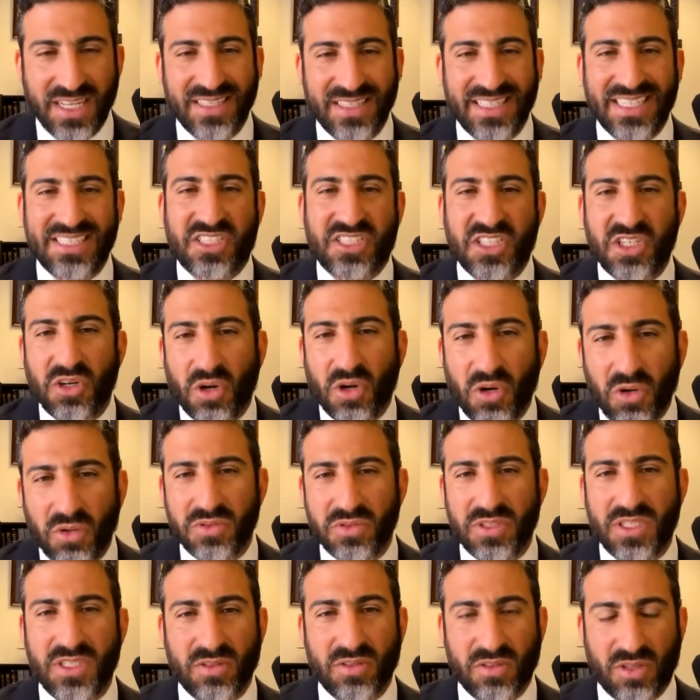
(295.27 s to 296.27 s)
That's the
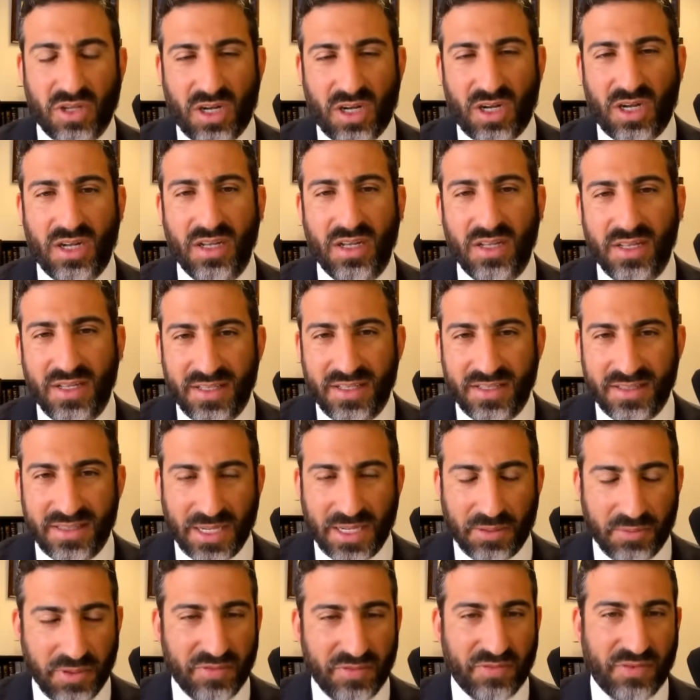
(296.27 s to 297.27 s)
only law
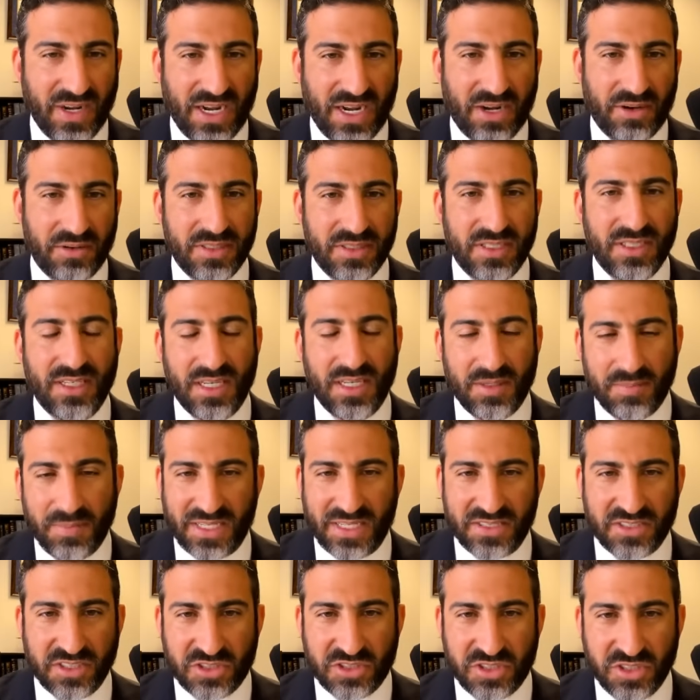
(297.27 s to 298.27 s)
that we found in
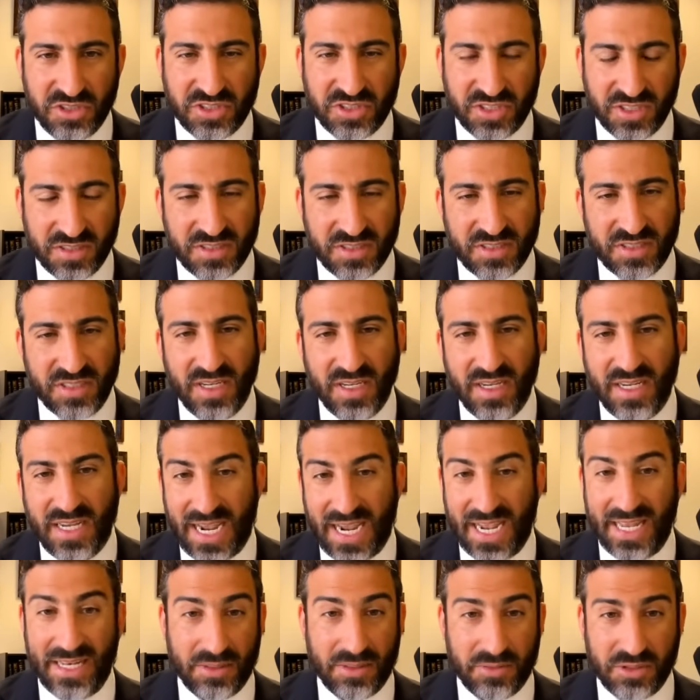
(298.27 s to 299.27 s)
Massachusetts
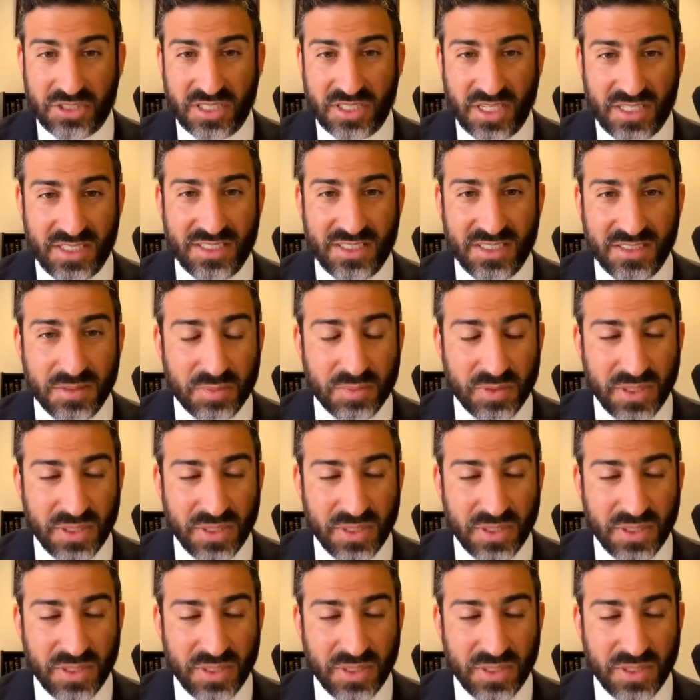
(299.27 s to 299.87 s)
and that was cited in the